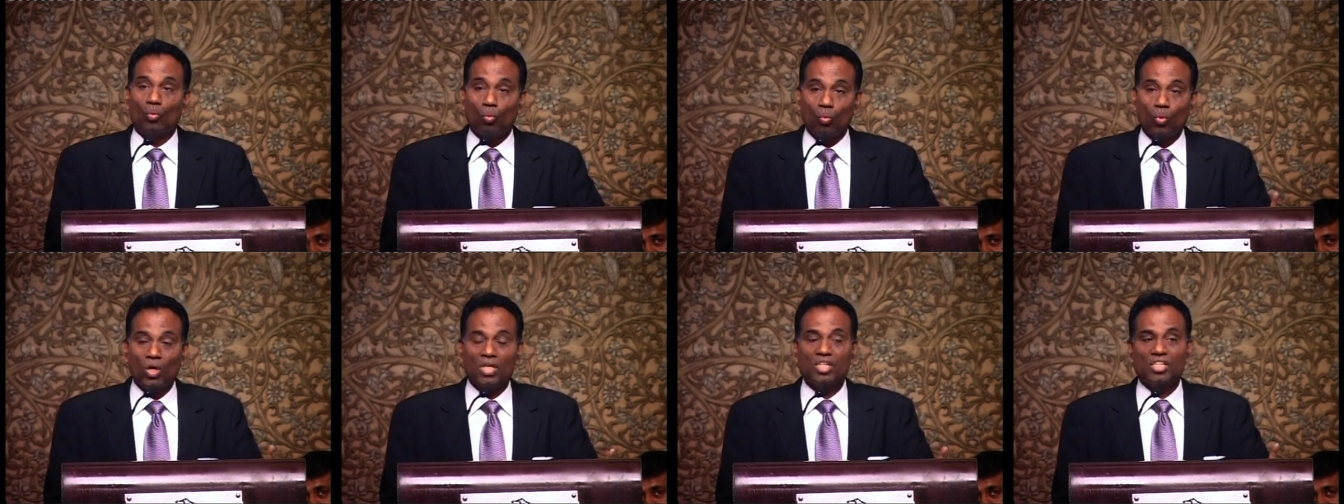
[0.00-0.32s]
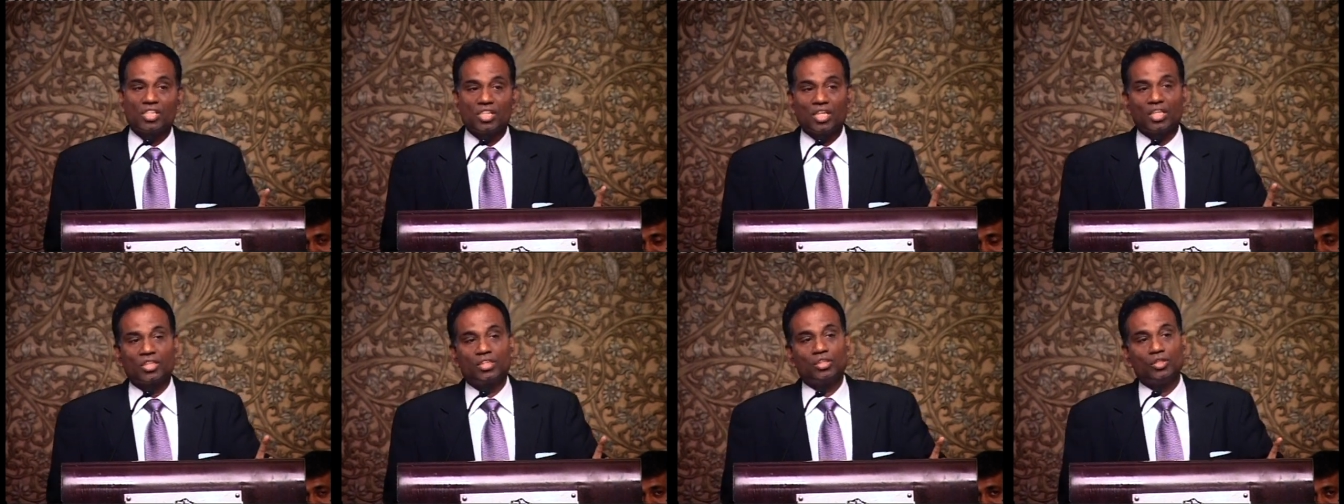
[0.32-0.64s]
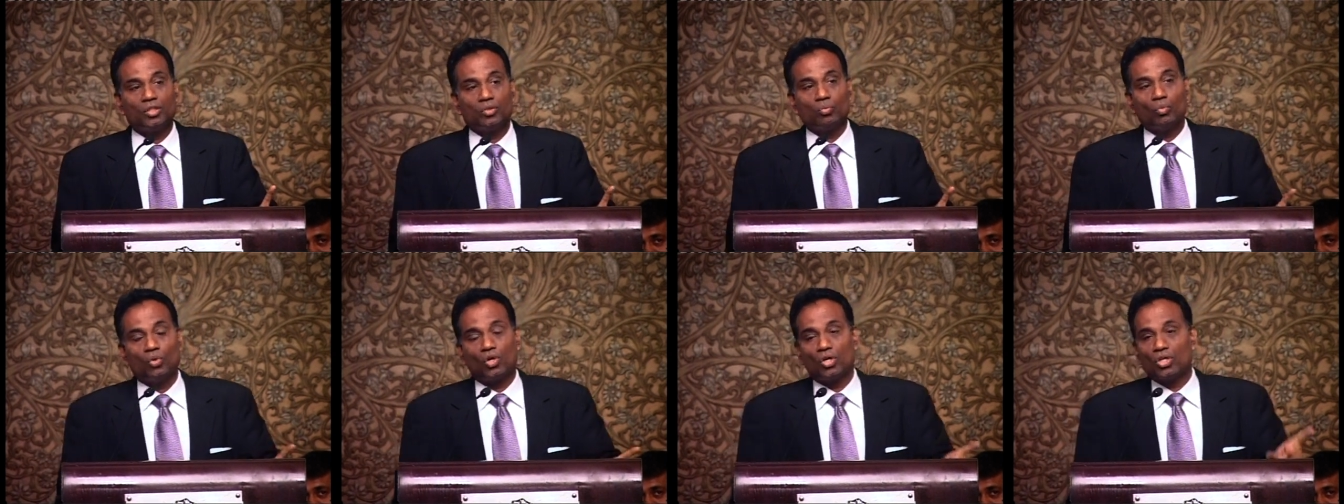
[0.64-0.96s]
One
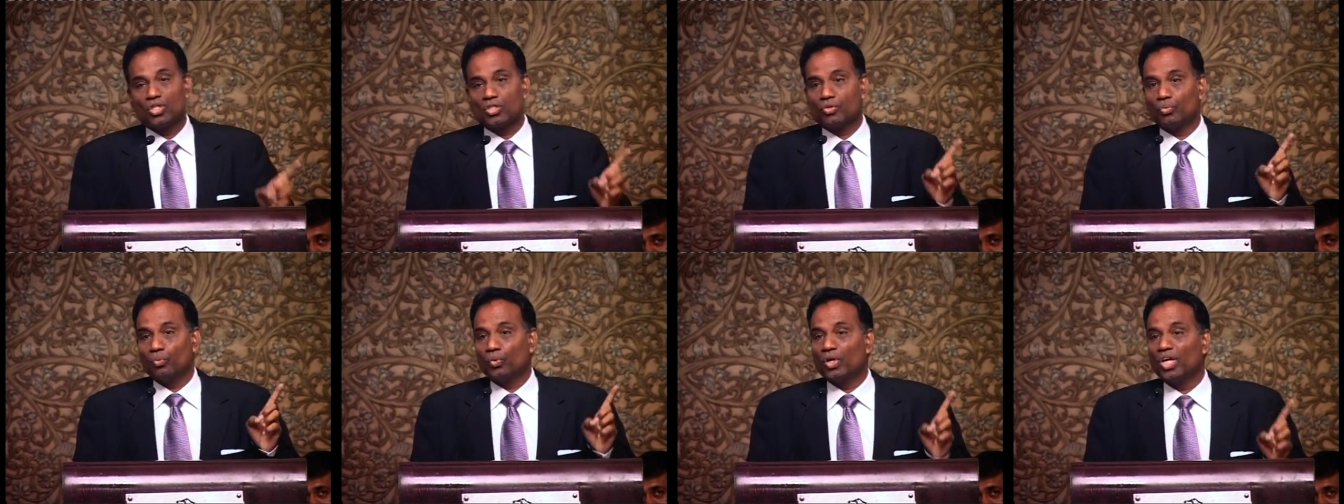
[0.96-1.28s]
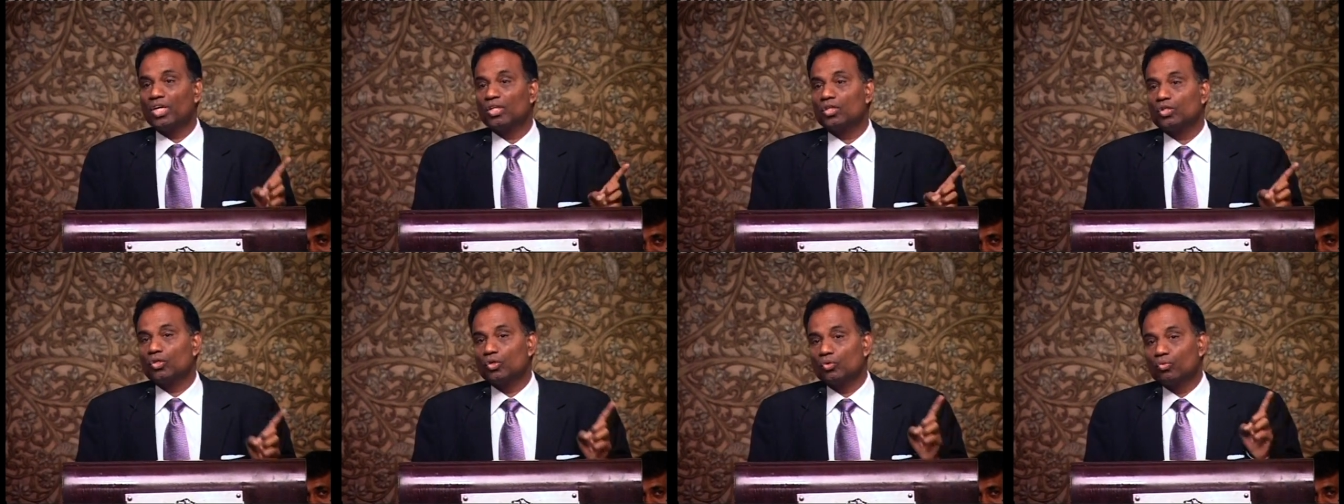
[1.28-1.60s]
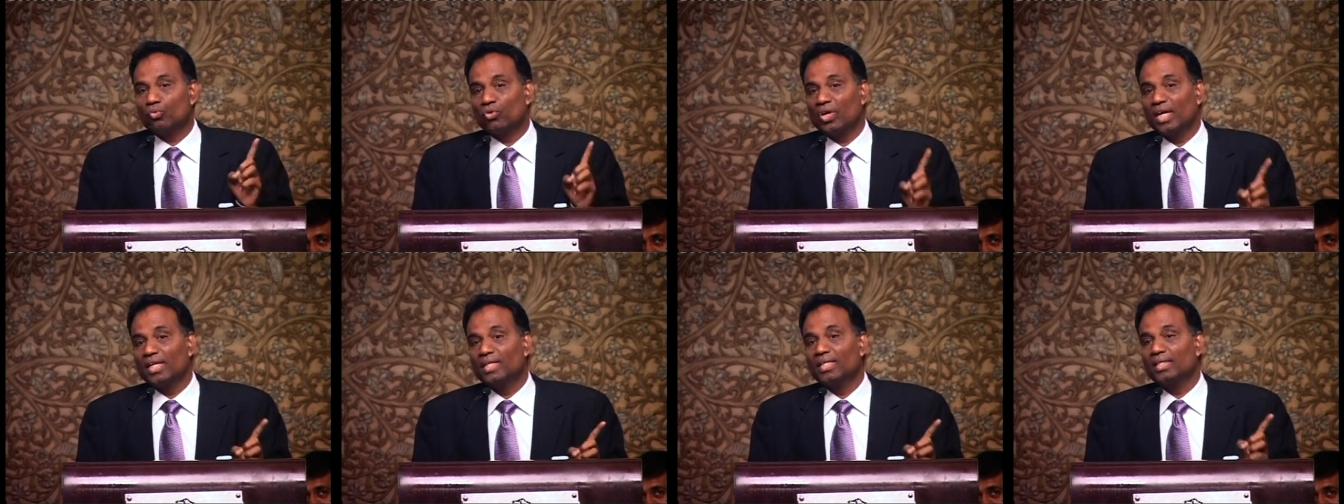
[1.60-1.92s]
section was where to
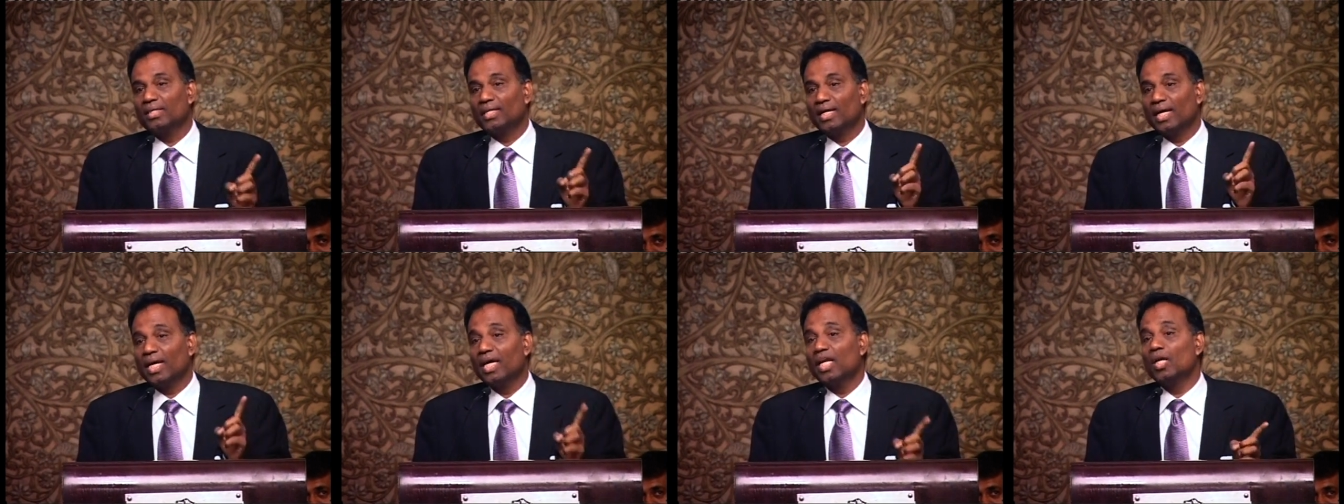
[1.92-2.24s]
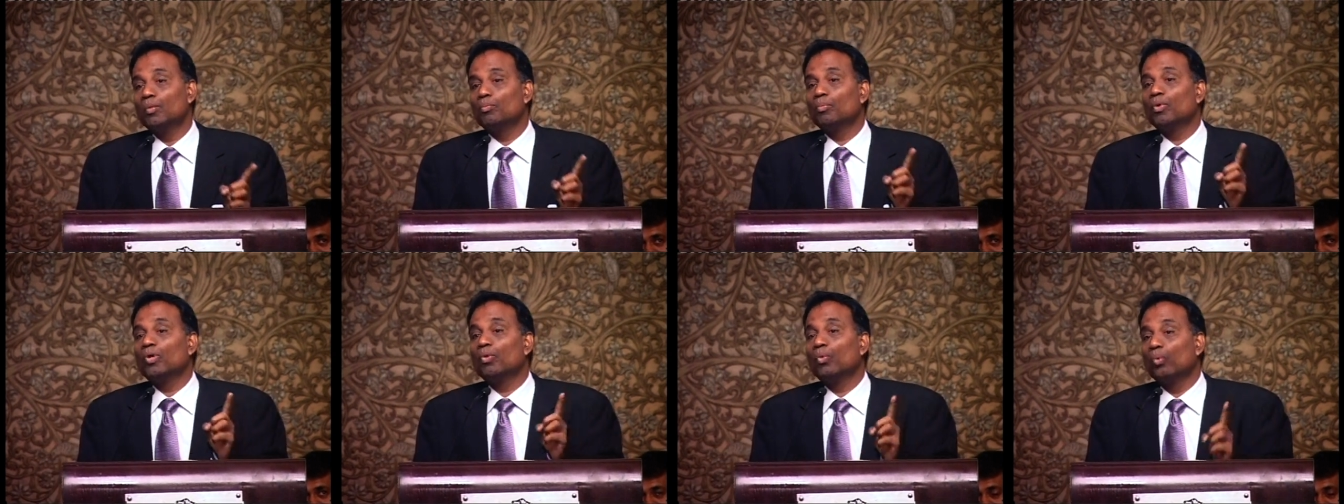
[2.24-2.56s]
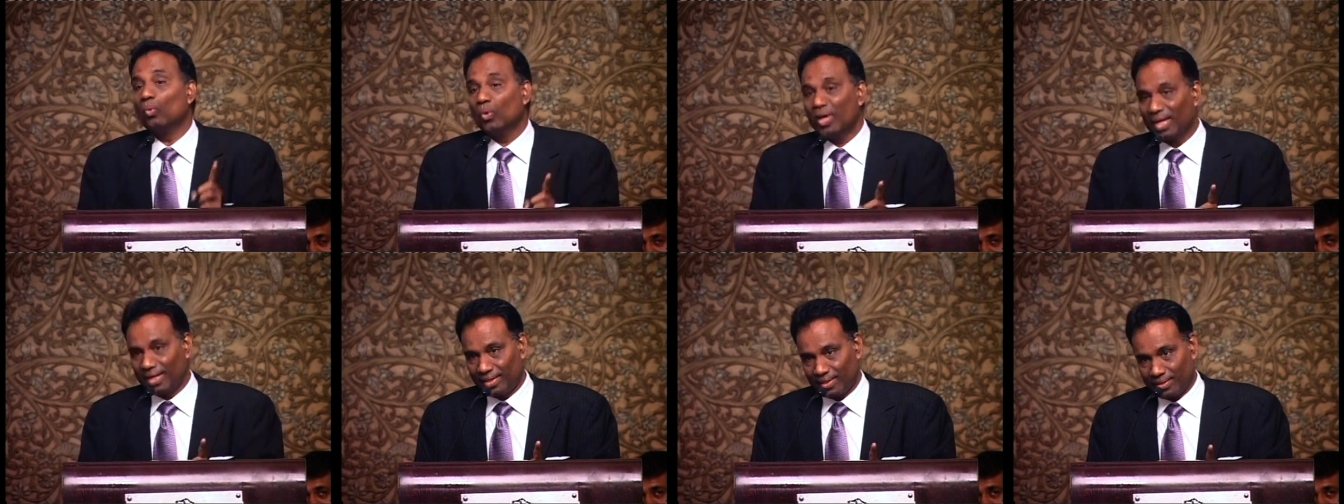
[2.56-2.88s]
find help
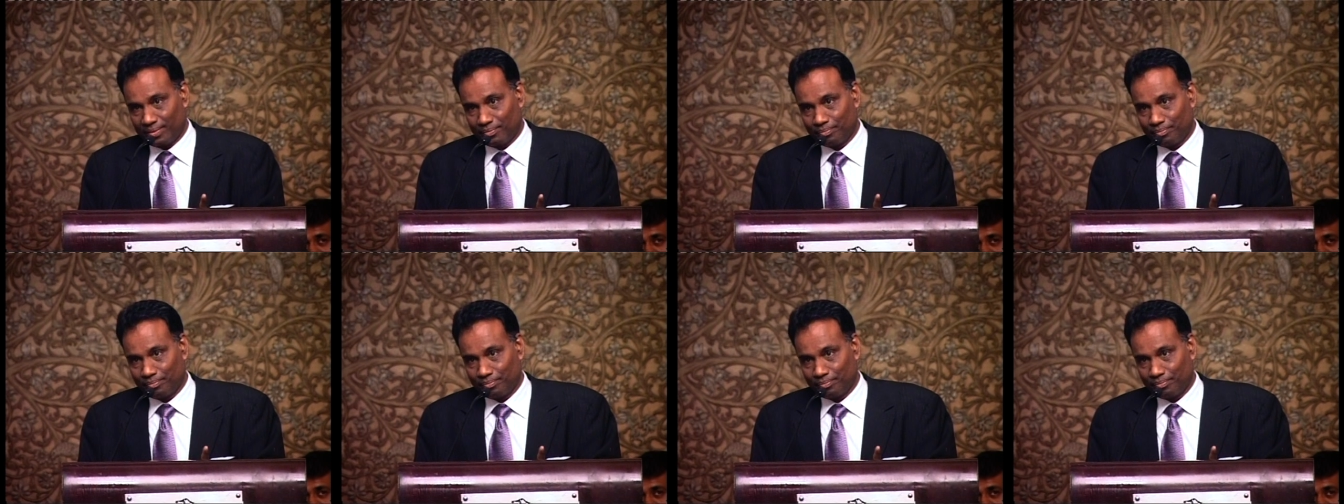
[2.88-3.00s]
when